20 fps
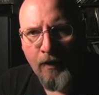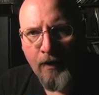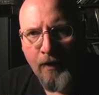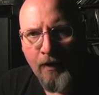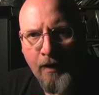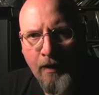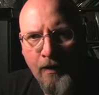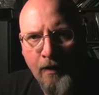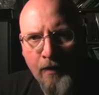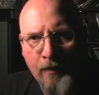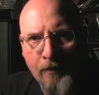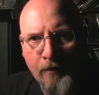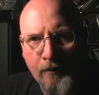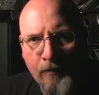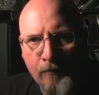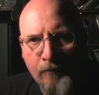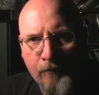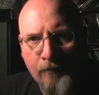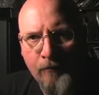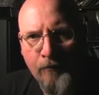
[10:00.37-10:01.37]
uh,
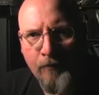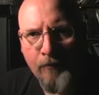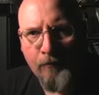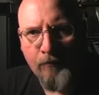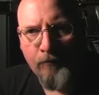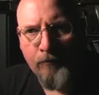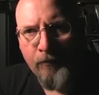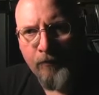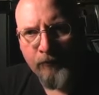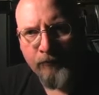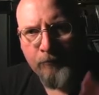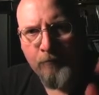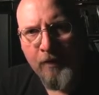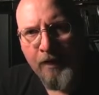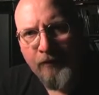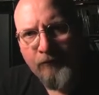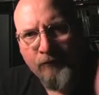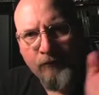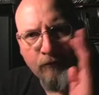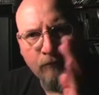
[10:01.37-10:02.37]
the, the, the
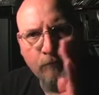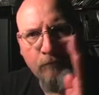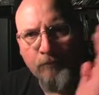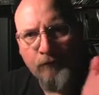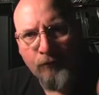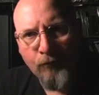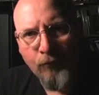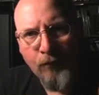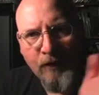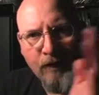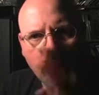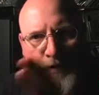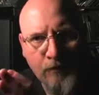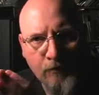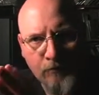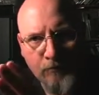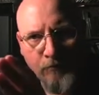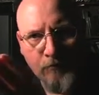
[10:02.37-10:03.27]
spaces between